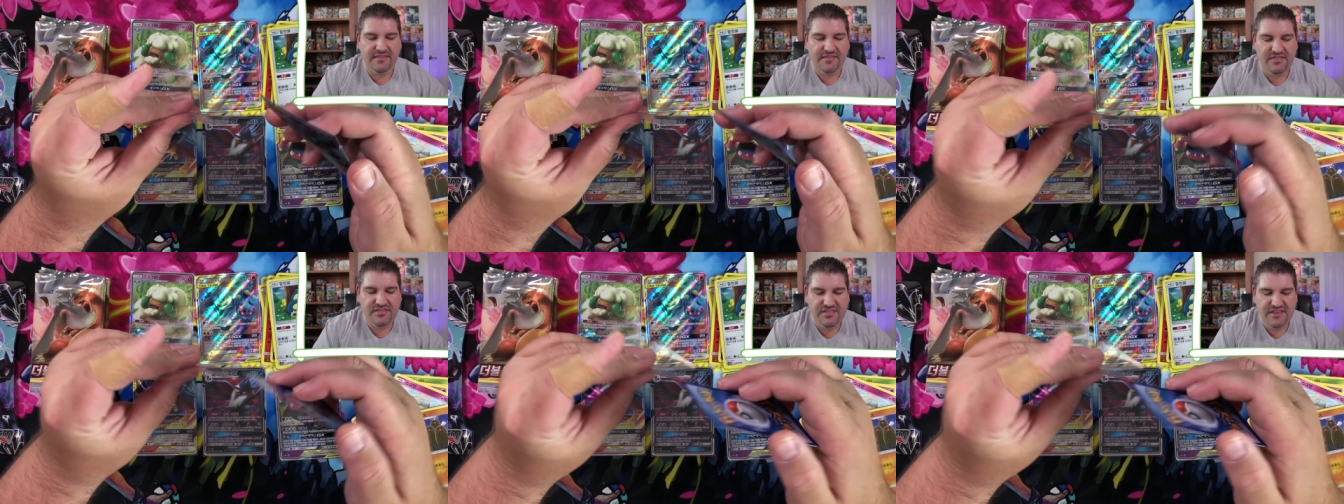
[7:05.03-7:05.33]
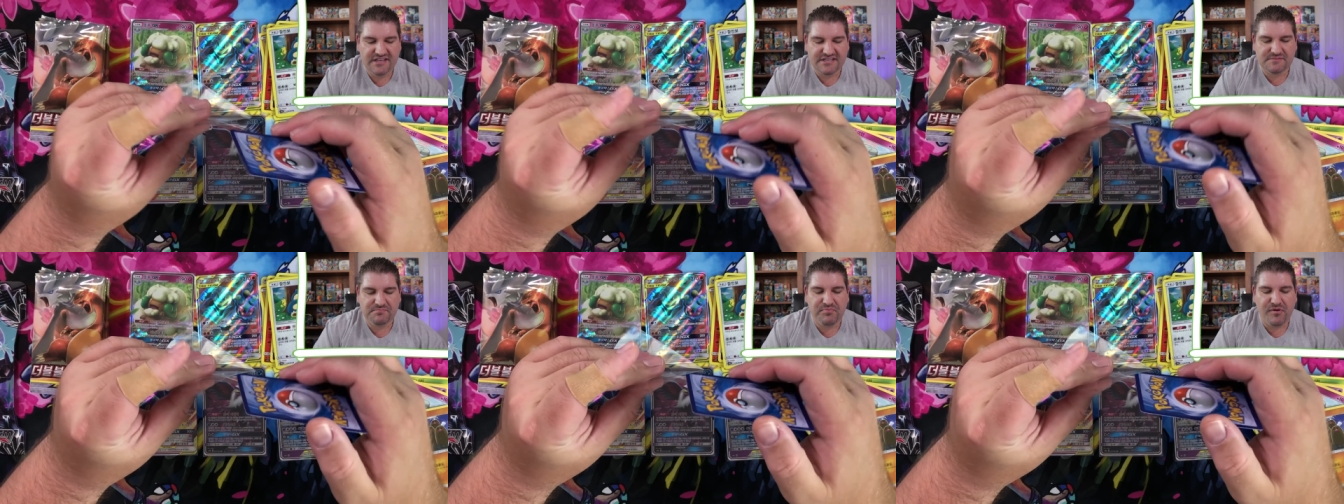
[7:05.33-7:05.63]

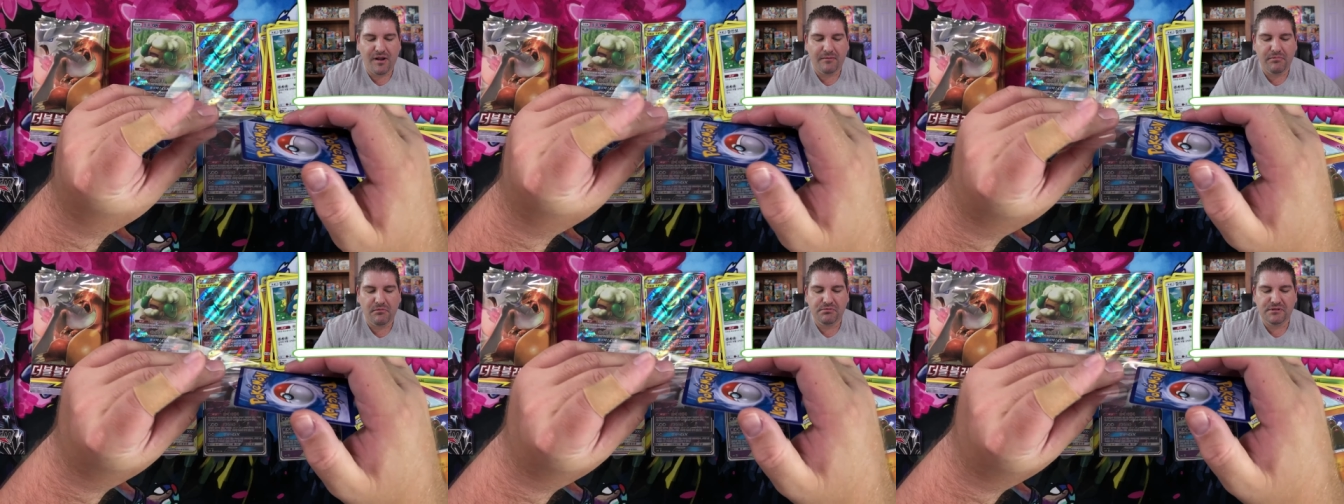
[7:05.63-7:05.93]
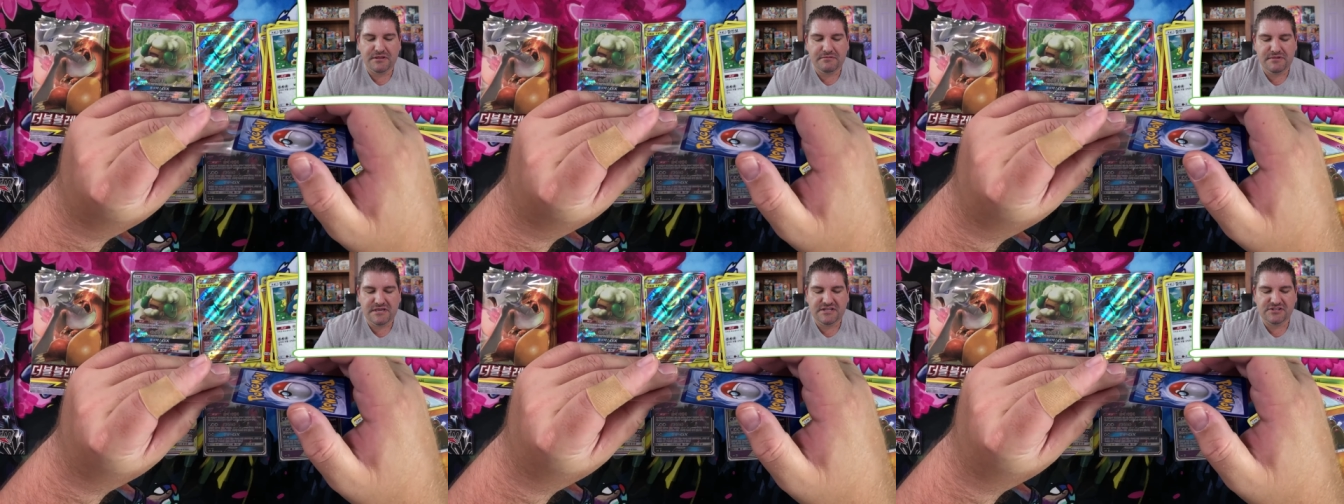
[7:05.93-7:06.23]
this
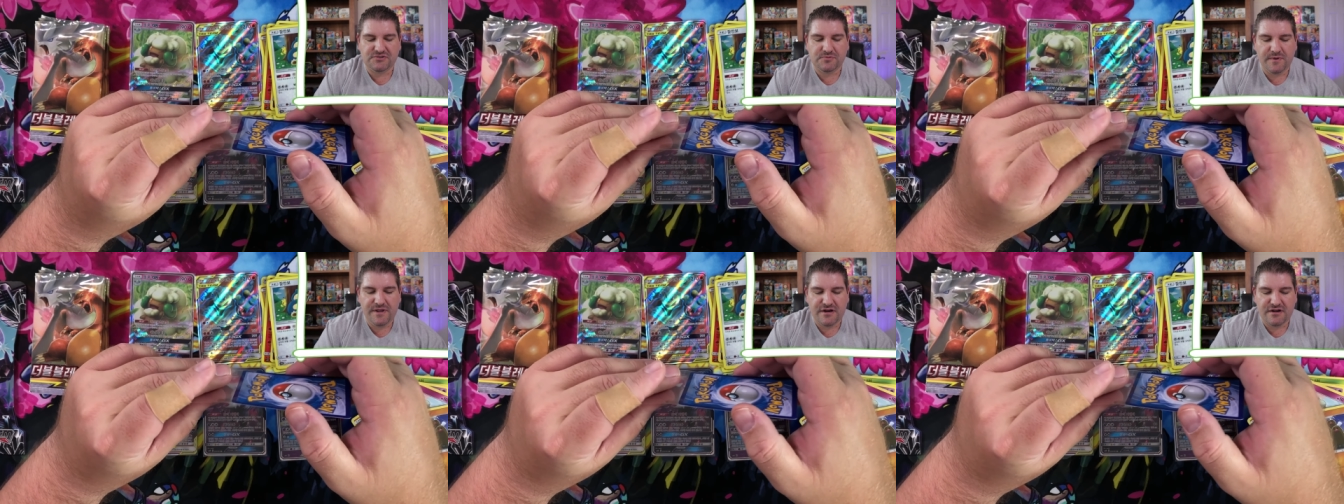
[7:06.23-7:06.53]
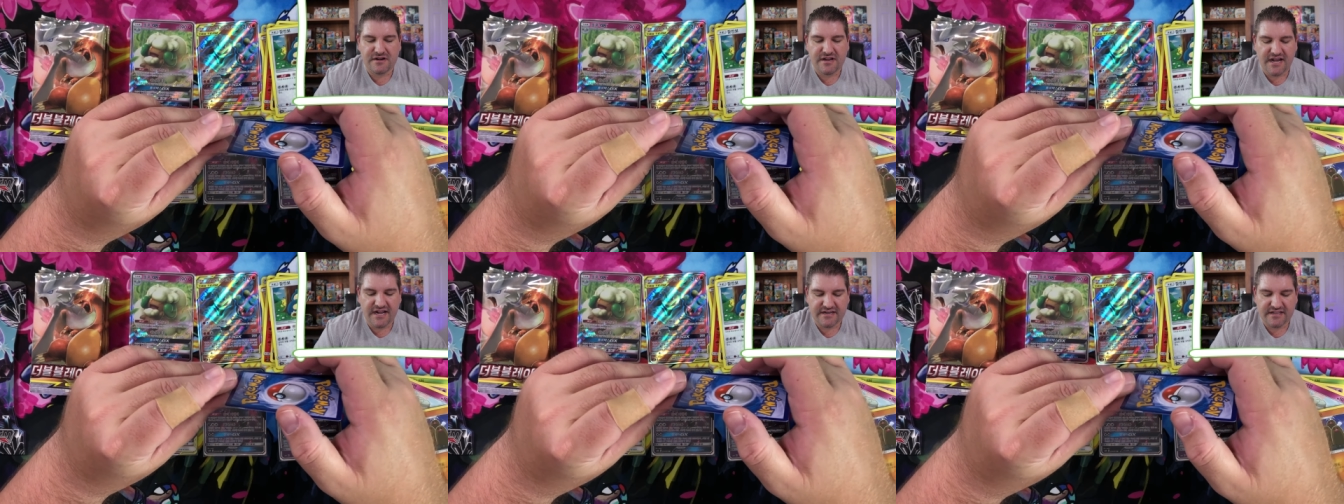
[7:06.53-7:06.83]
probably means we
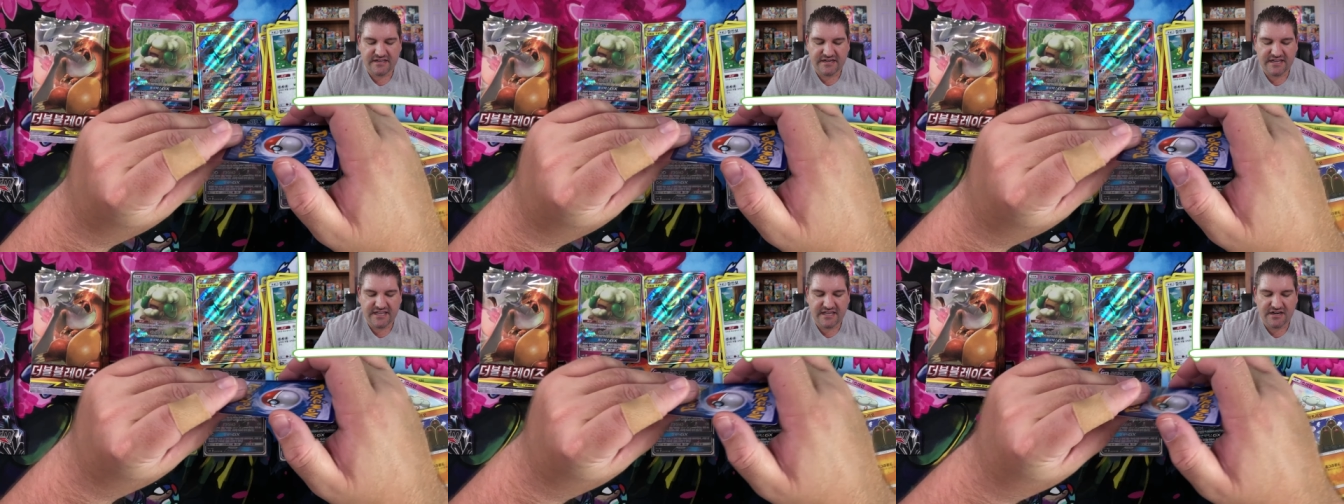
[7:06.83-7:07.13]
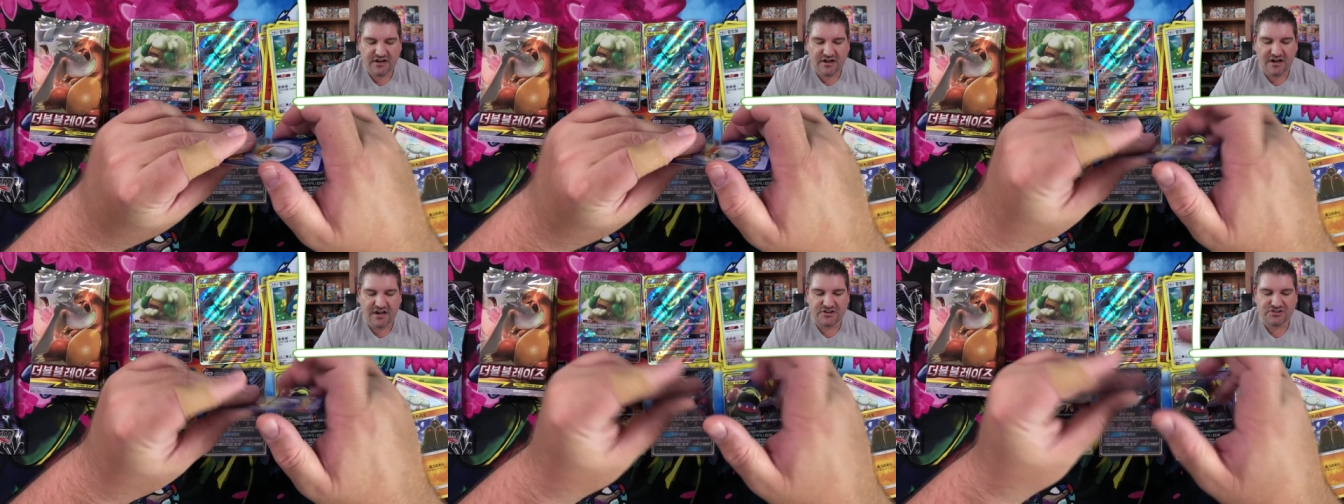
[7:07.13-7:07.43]
are not going to get
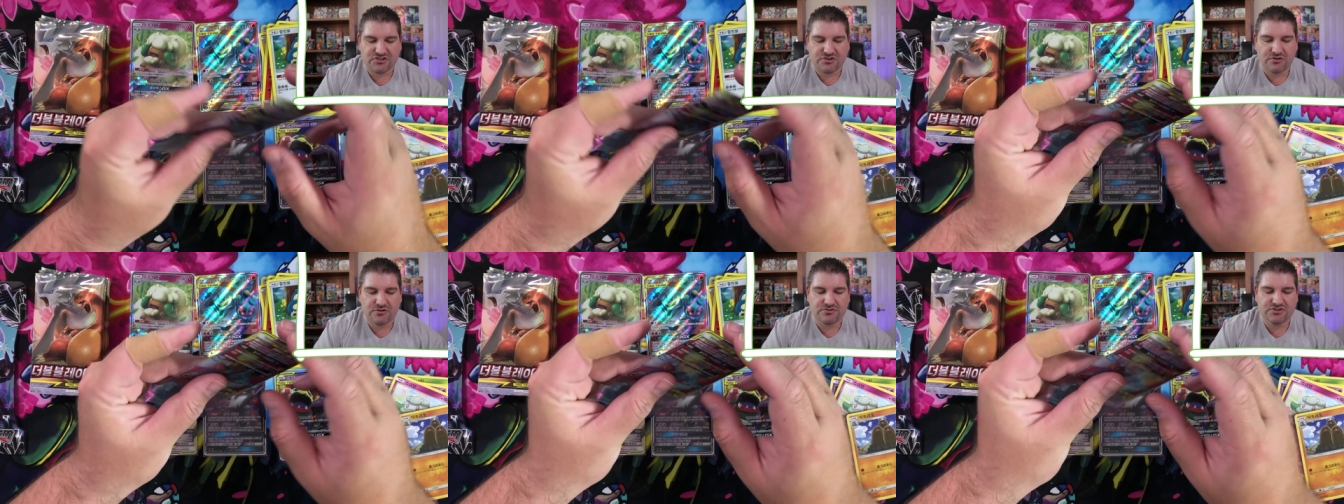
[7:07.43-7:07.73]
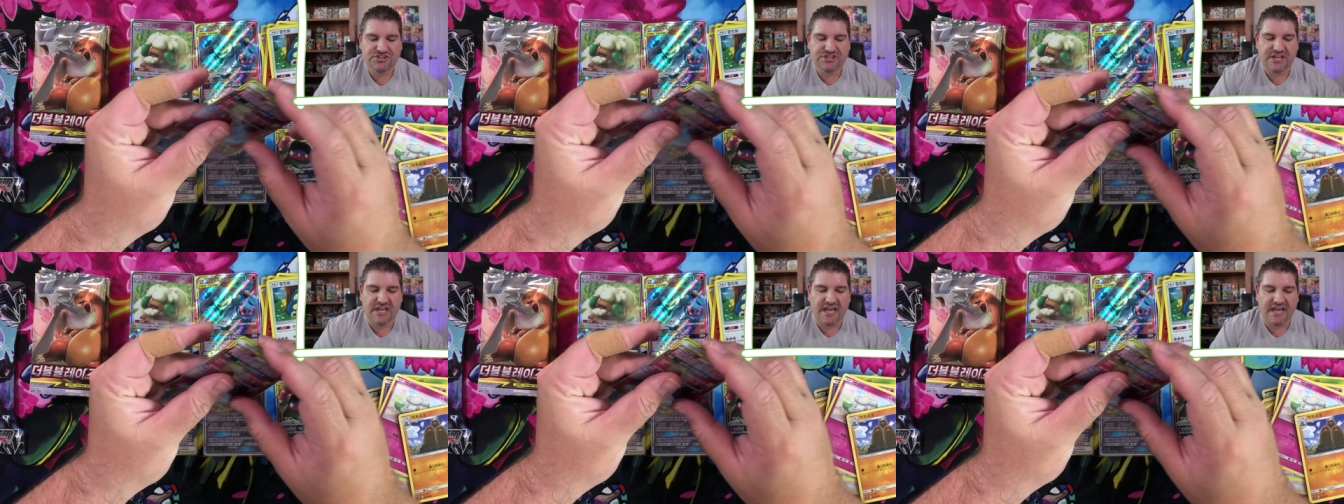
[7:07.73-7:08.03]
a
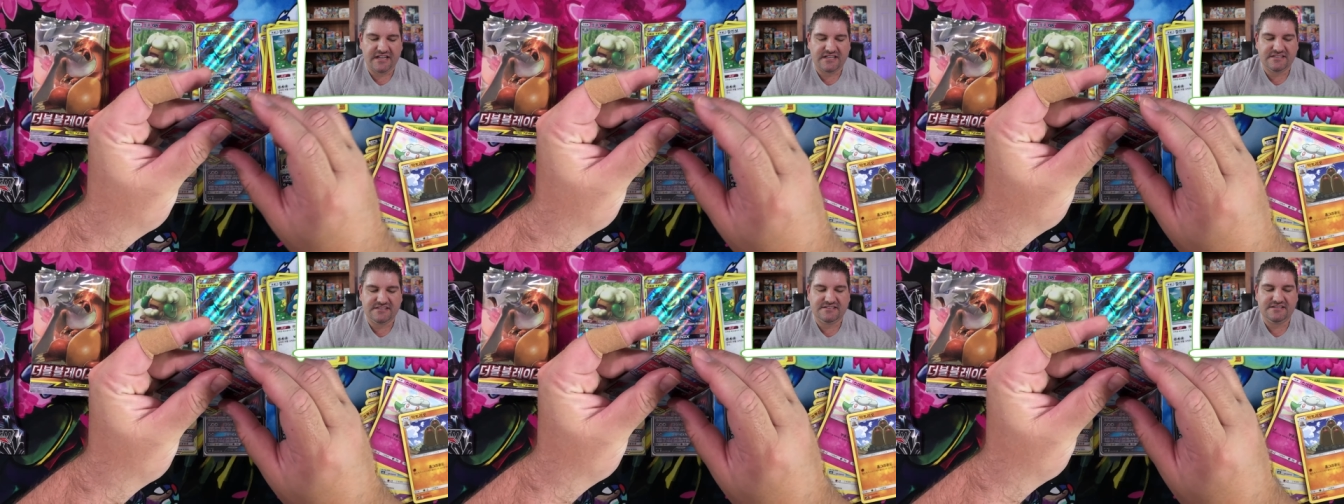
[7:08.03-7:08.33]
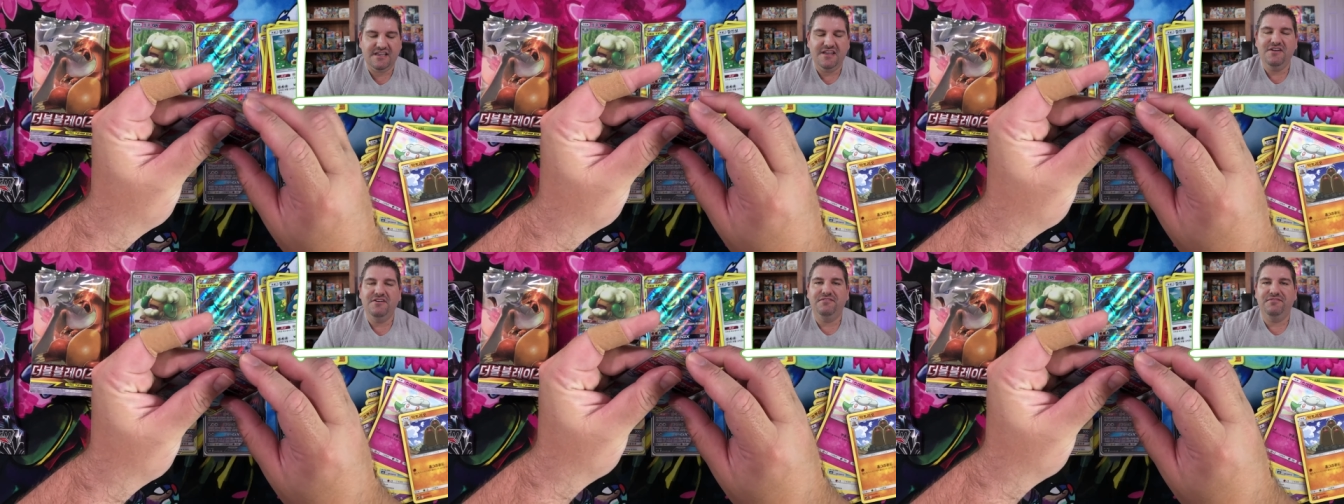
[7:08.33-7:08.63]
Honchkrow G
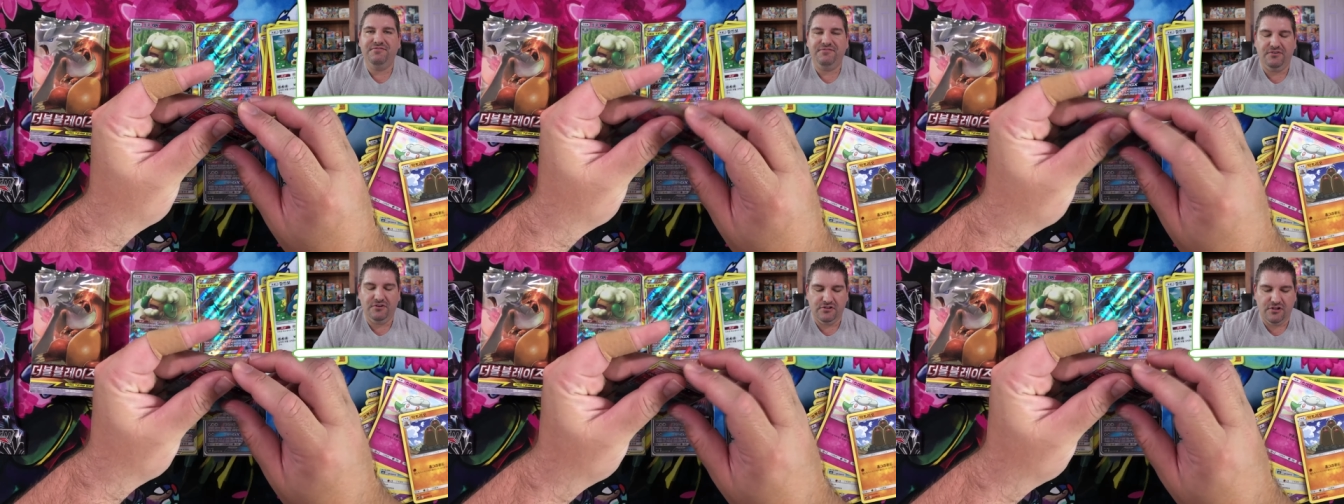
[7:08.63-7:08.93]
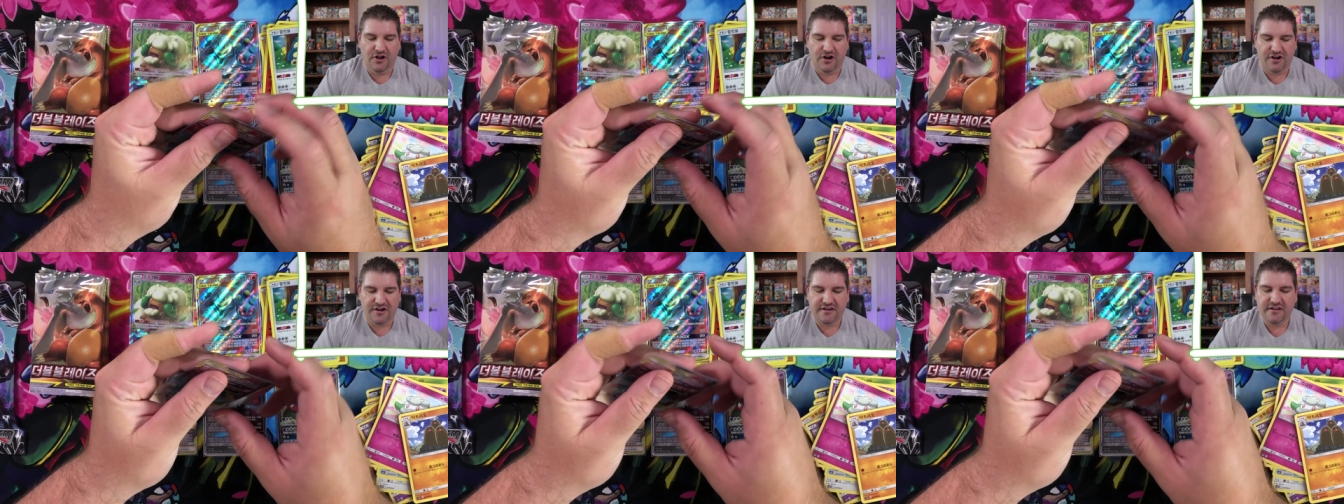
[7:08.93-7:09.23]
X full
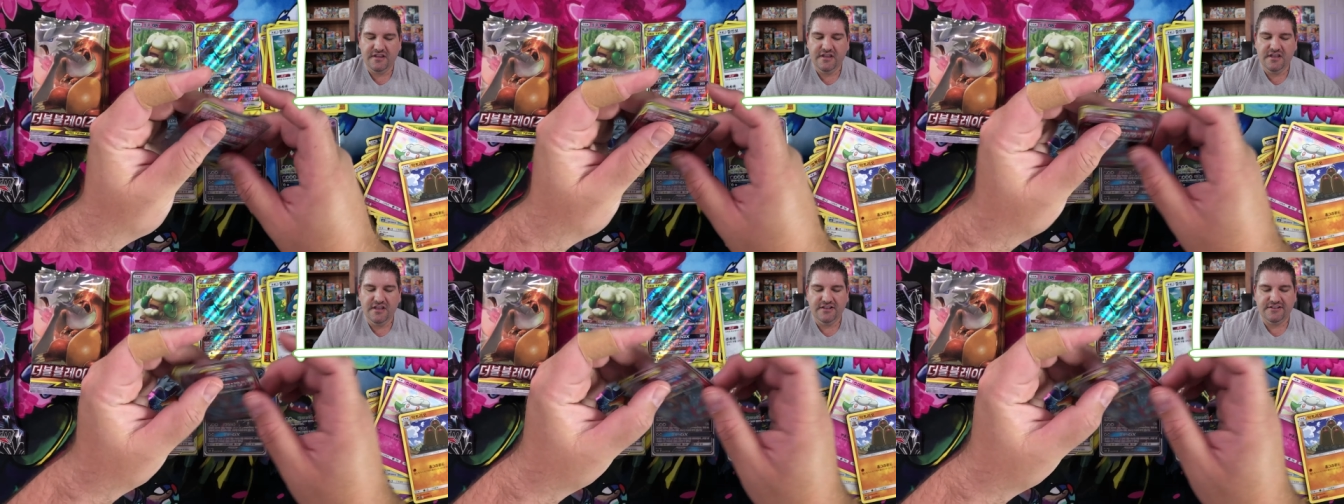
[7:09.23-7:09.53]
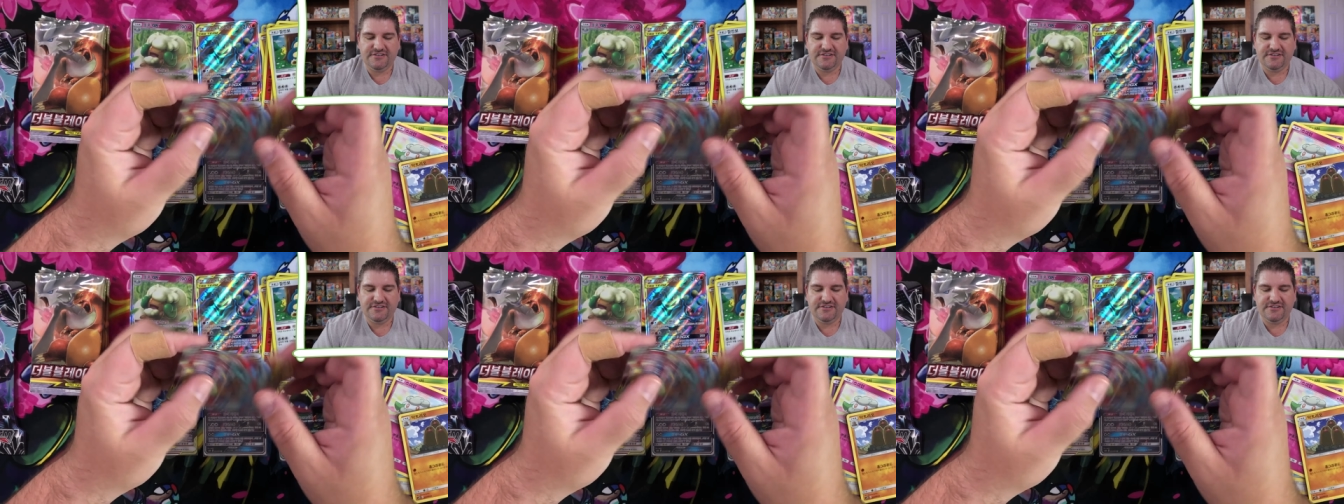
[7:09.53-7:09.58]
art.